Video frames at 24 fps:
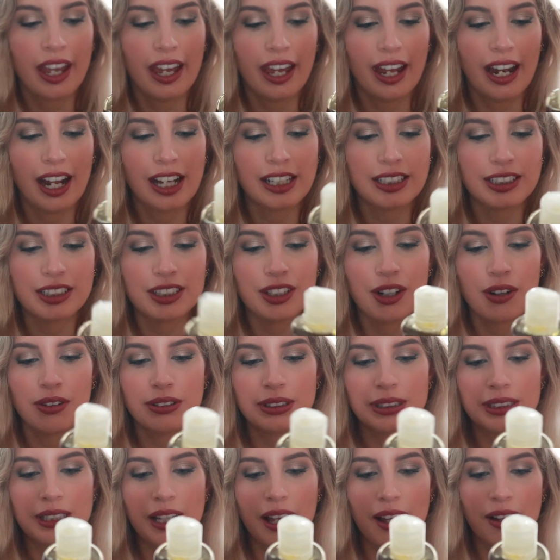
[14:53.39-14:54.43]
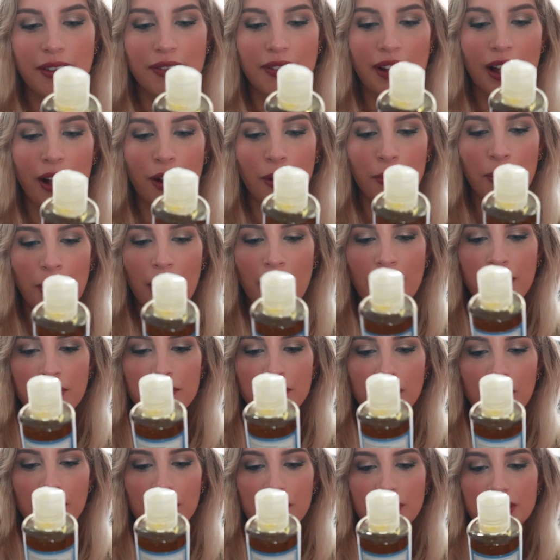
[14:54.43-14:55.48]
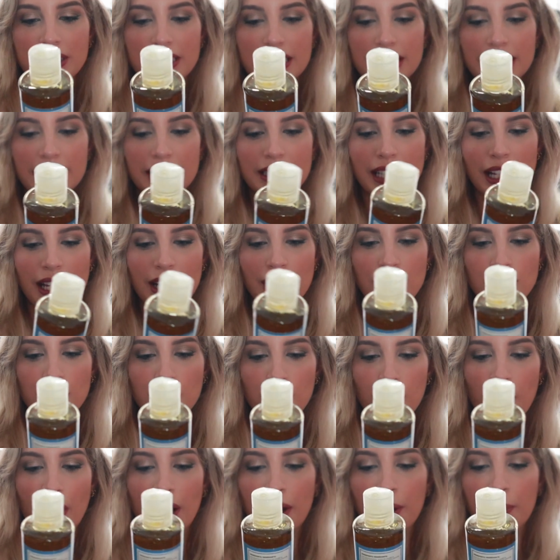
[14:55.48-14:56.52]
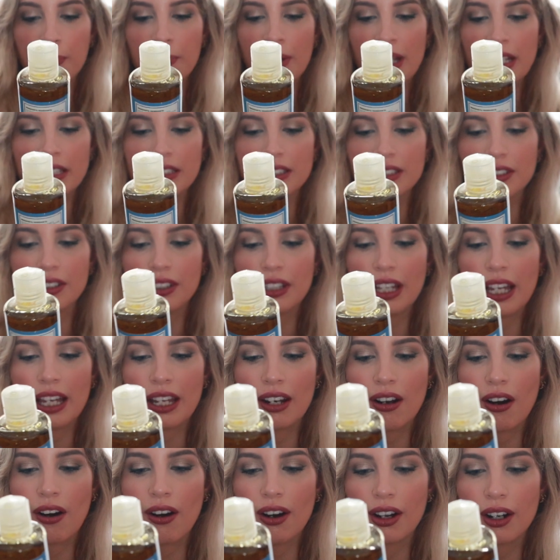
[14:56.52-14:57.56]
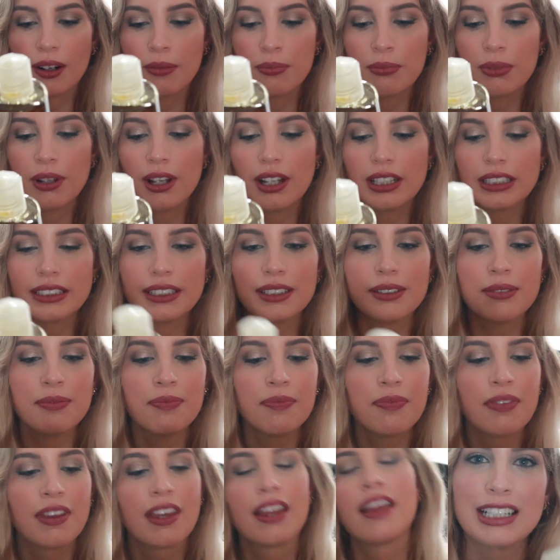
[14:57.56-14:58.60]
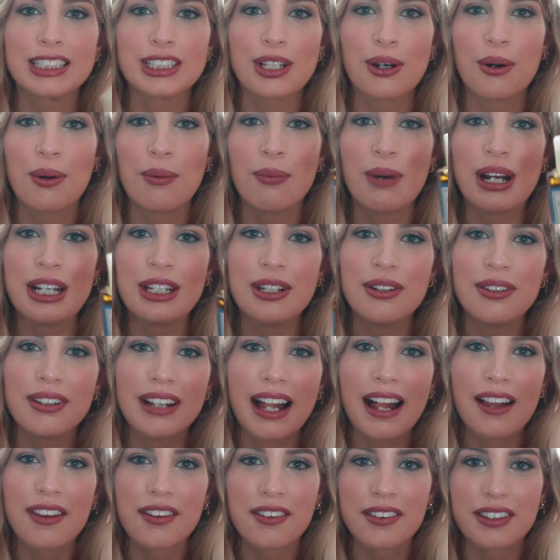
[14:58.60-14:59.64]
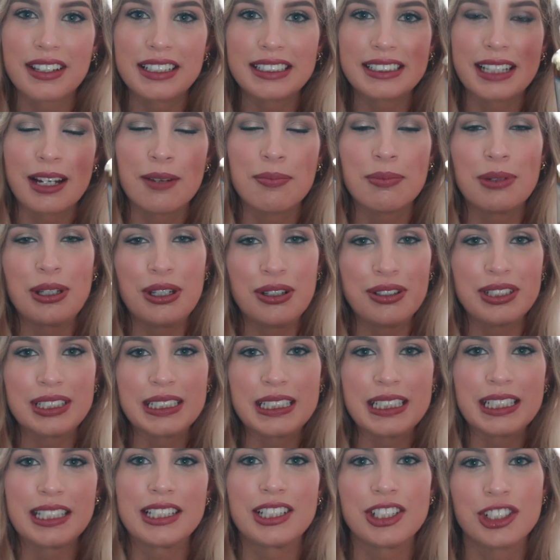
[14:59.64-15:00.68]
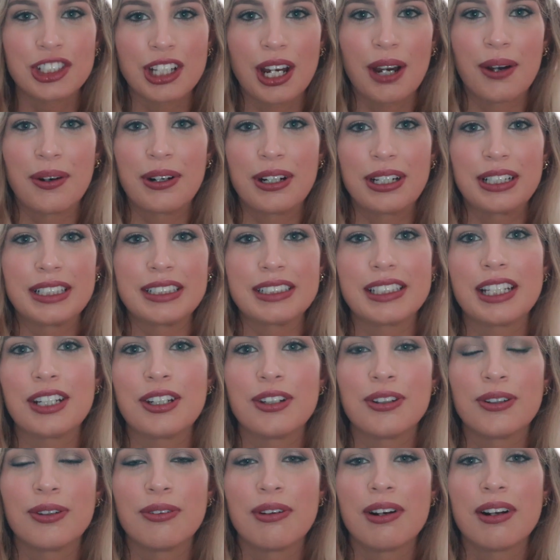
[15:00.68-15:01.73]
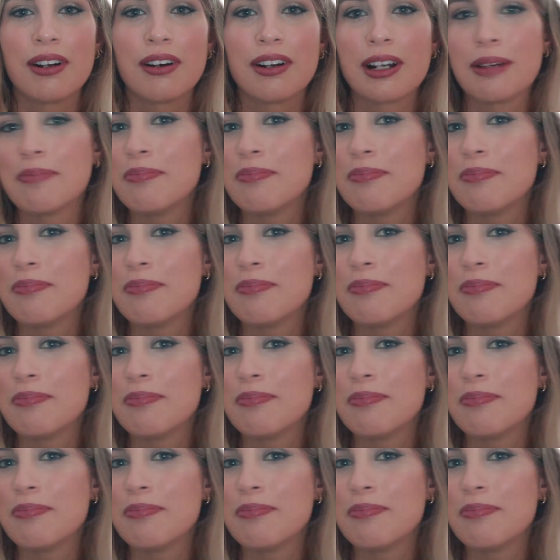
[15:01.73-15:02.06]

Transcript: It has notes of alpine rose, sage, wild basil, and autumn blossom. So when you lather this up and use it in the shower, it's like you're going on a